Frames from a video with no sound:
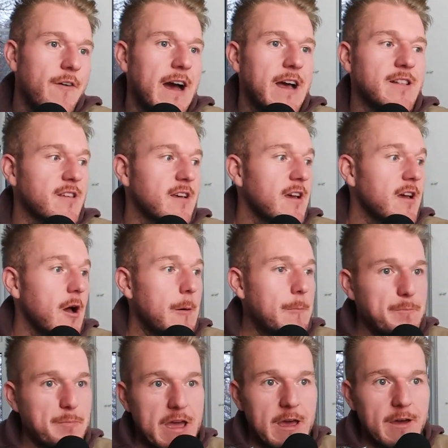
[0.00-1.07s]
had a
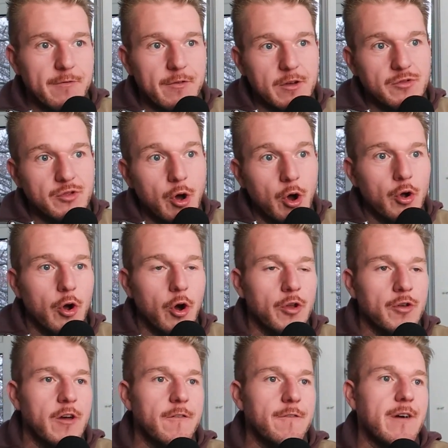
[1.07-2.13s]
bit of a
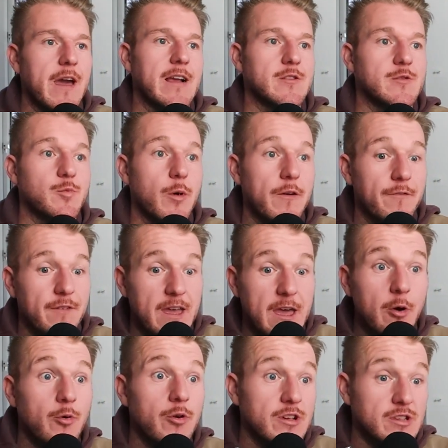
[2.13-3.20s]
knock-on effect with
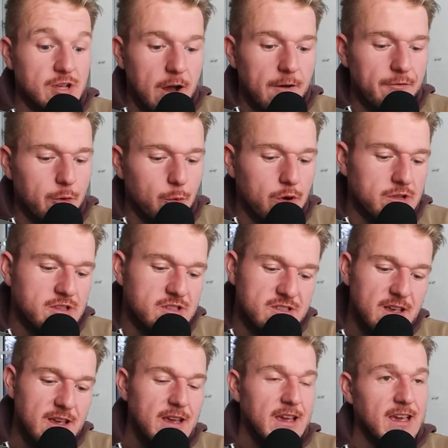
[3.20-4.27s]
illness afterwards,
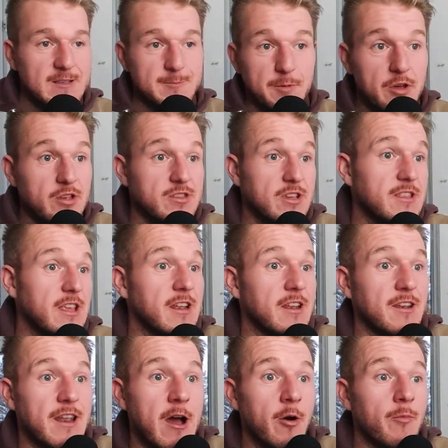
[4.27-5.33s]
is because I
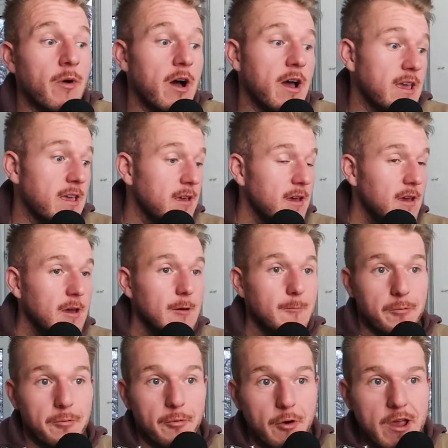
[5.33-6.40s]
didn't nail my
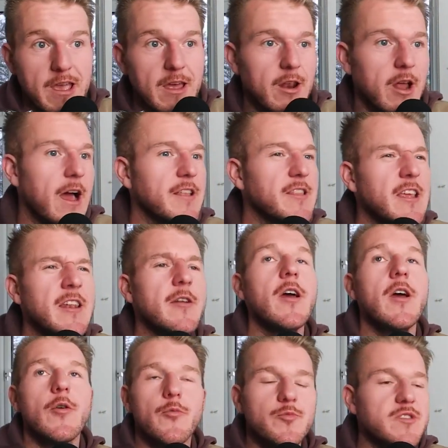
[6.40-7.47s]
like I didn't
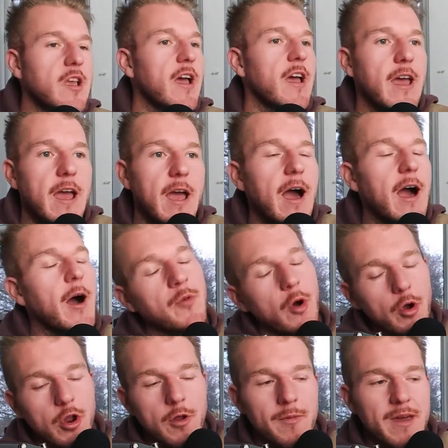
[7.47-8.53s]
I'm
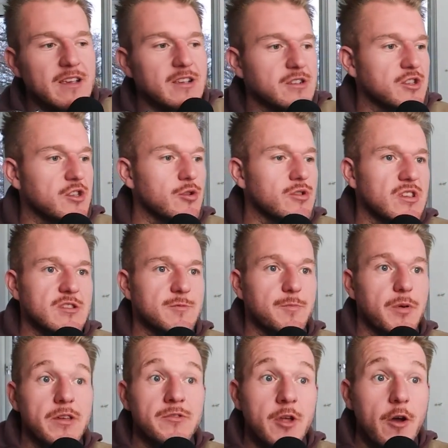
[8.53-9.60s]
not going to make excuses,
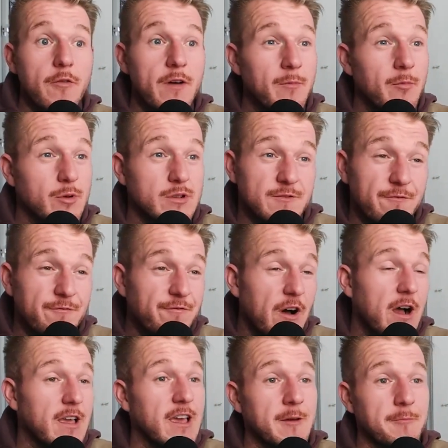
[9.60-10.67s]
but November was
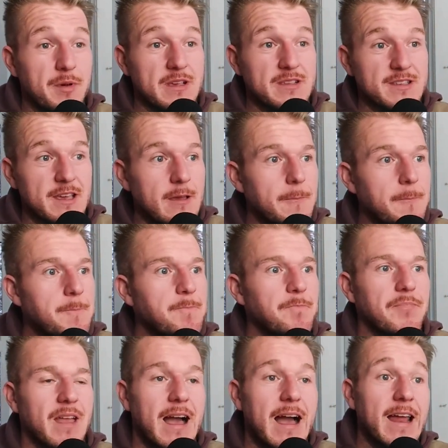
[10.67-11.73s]
fucking busy
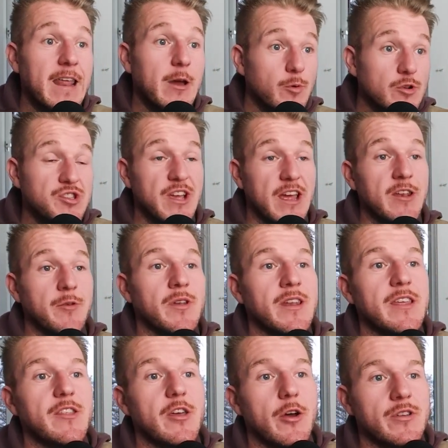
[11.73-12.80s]
and it was
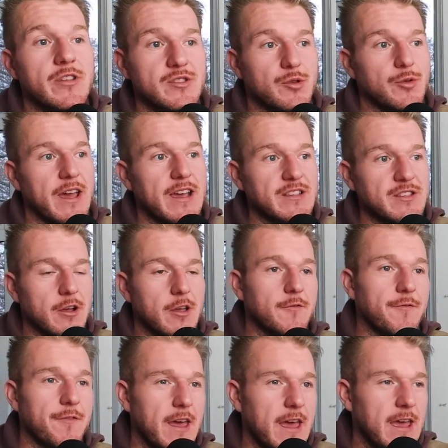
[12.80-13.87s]
genuinely the only 2 days I could
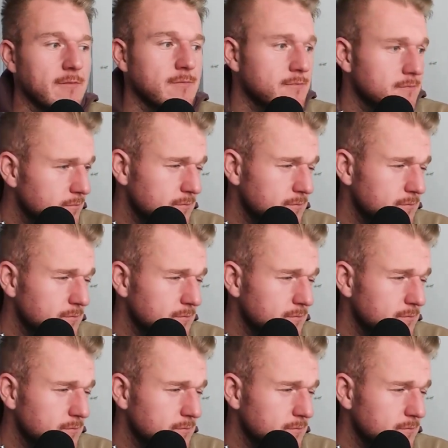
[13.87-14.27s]
fit in